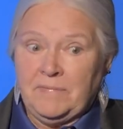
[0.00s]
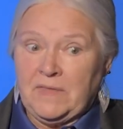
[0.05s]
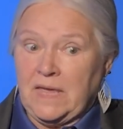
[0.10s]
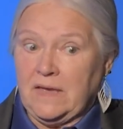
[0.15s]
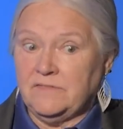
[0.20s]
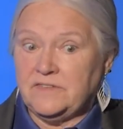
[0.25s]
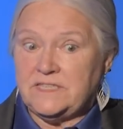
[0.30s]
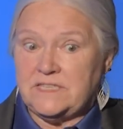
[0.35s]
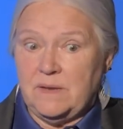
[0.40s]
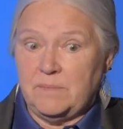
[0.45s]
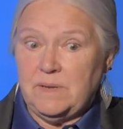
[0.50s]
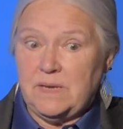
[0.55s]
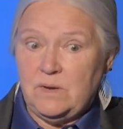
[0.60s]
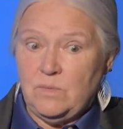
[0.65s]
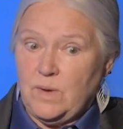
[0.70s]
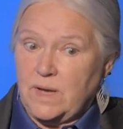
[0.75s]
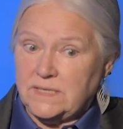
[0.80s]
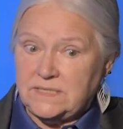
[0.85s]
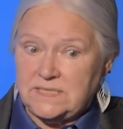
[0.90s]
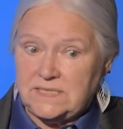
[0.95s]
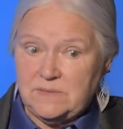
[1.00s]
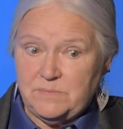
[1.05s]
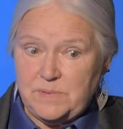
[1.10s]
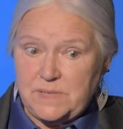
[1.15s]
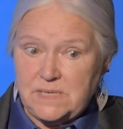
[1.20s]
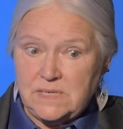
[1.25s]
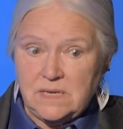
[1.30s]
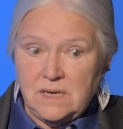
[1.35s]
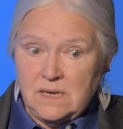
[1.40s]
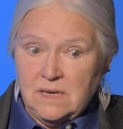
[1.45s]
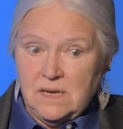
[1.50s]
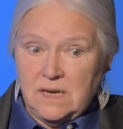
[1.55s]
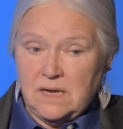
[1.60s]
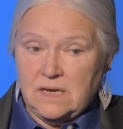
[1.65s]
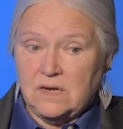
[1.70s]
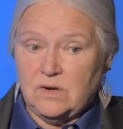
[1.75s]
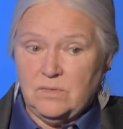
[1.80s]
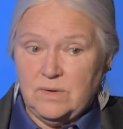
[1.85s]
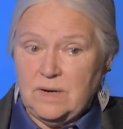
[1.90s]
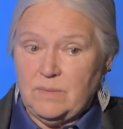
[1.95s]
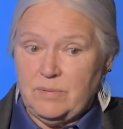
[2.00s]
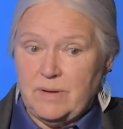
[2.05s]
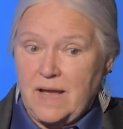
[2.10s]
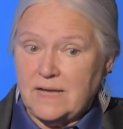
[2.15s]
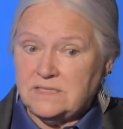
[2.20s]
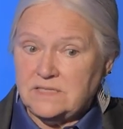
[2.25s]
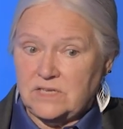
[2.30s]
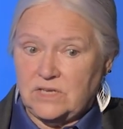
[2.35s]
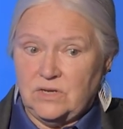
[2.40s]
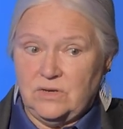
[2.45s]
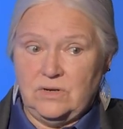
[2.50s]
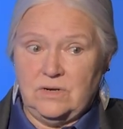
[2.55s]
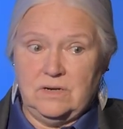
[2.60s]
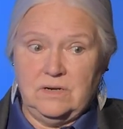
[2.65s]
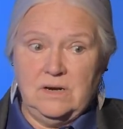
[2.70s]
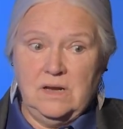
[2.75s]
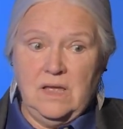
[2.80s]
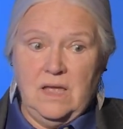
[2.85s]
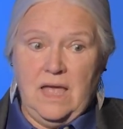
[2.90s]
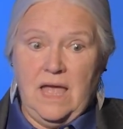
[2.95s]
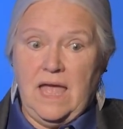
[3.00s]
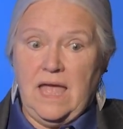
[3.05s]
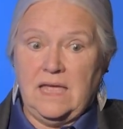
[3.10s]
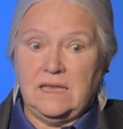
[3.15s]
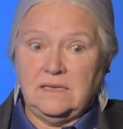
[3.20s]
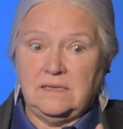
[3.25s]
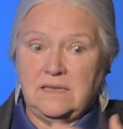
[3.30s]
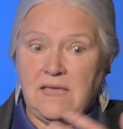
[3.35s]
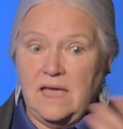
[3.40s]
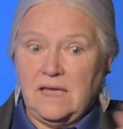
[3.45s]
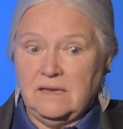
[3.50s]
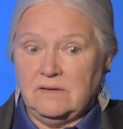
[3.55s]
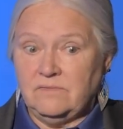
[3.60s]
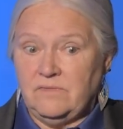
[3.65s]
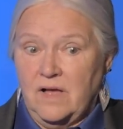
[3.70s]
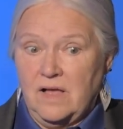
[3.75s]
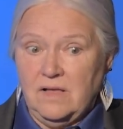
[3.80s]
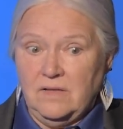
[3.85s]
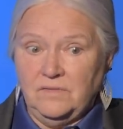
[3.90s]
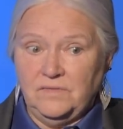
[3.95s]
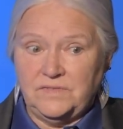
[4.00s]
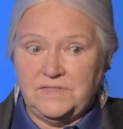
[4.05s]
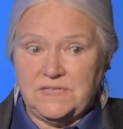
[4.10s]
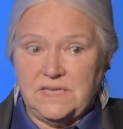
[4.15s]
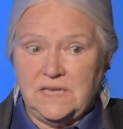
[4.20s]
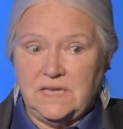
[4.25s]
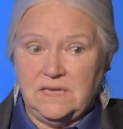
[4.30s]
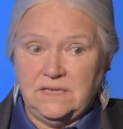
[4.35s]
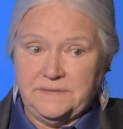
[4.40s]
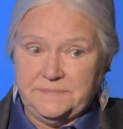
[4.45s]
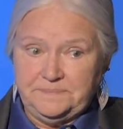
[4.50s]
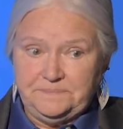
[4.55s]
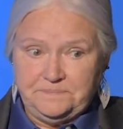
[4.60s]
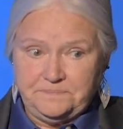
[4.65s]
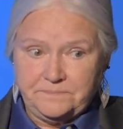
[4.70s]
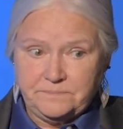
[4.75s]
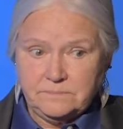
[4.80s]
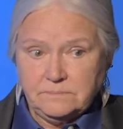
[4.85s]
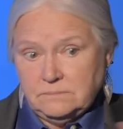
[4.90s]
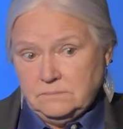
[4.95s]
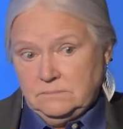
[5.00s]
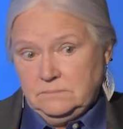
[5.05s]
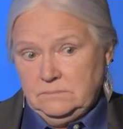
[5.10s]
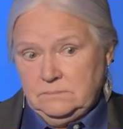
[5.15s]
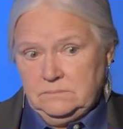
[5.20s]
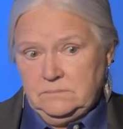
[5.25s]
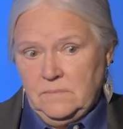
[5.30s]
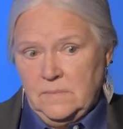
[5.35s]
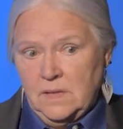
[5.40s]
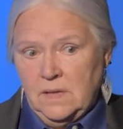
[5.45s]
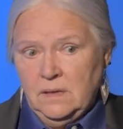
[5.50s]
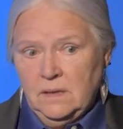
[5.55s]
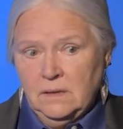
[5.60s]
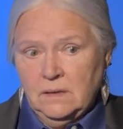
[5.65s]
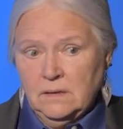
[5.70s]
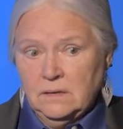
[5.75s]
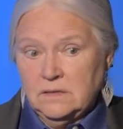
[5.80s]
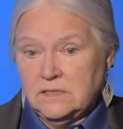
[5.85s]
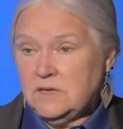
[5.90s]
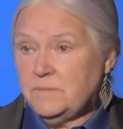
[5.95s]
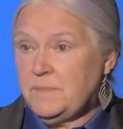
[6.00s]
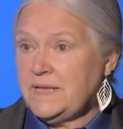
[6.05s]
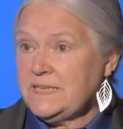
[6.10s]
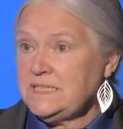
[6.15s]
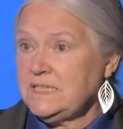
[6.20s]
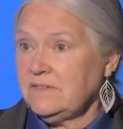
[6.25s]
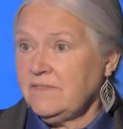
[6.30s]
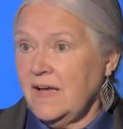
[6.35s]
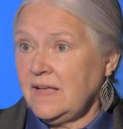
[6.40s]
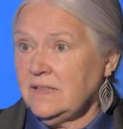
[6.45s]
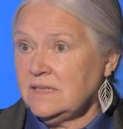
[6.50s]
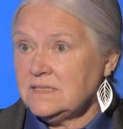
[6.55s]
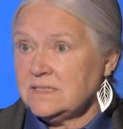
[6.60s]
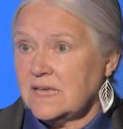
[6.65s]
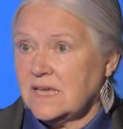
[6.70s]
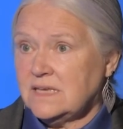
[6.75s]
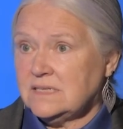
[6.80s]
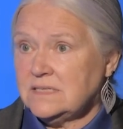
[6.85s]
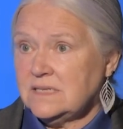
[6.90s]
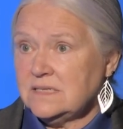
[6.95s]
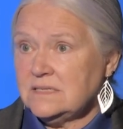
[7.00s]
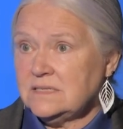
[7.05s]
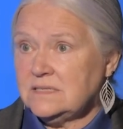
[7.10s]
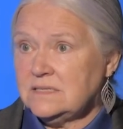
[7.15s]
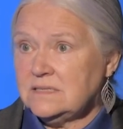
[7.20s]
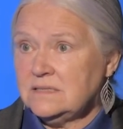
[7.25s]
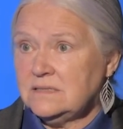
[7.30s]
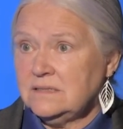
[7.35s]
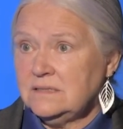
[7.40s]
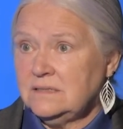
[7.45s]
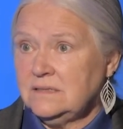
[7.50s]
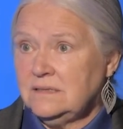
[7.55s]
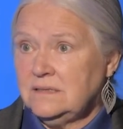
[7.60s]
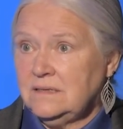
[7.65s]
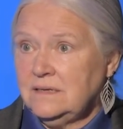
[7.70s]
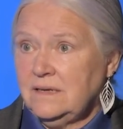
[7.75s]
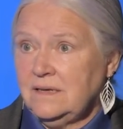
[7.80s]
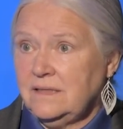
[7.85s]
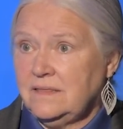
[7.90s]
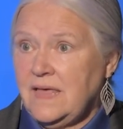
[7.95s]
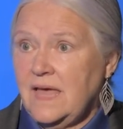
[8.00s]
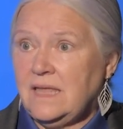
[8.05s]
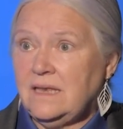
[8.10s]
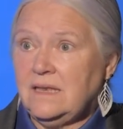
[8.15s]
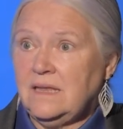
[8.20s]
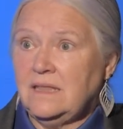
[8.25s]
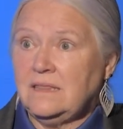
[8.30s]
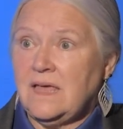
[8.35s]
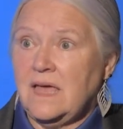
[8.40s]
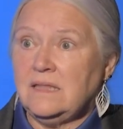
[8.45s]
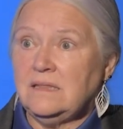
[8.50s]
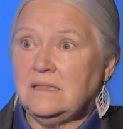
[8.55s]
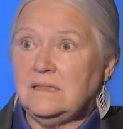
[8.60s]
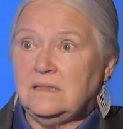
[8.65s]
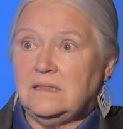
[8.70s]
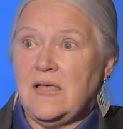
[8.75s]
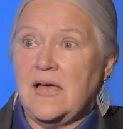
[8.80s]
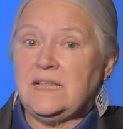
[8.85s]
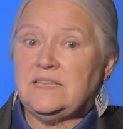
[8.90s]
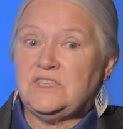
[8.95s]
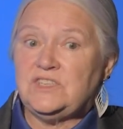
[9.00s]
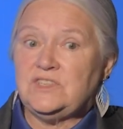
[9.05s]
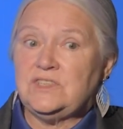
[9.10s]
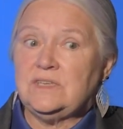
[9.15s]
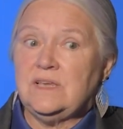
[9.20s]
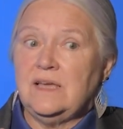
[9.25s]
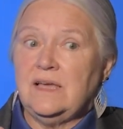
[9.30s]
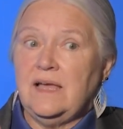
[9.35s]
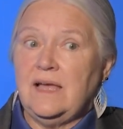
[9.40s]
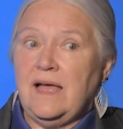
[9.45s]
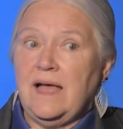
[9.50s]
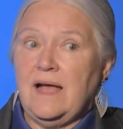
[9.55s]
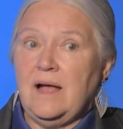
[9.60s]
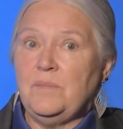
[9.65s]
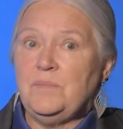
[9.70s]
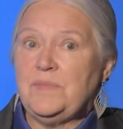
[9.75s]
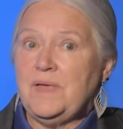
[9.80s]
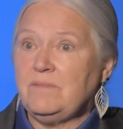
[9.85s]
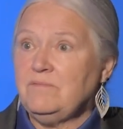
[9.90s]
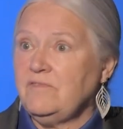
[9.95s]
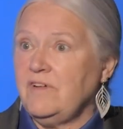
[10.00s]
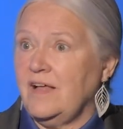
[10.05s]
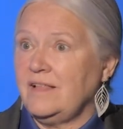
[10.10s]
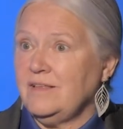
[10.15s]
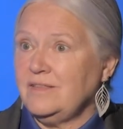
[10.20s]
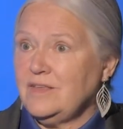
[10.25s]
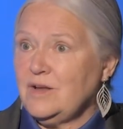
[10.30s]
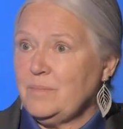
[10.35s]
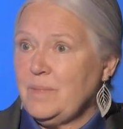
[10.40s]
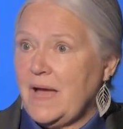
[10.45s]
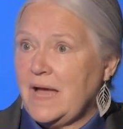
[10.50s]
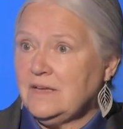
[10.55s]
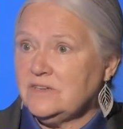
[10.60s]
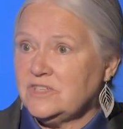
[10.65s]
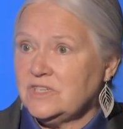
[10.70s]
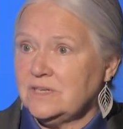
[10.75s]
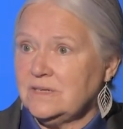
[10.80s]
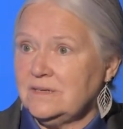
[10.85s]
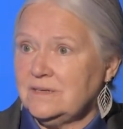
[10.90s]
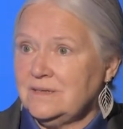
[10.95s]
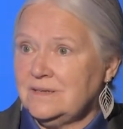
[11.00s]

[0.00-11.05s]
If somebody wants to be a career prosecutor and get involved in domestic violence cases, then let's help them follow their passion.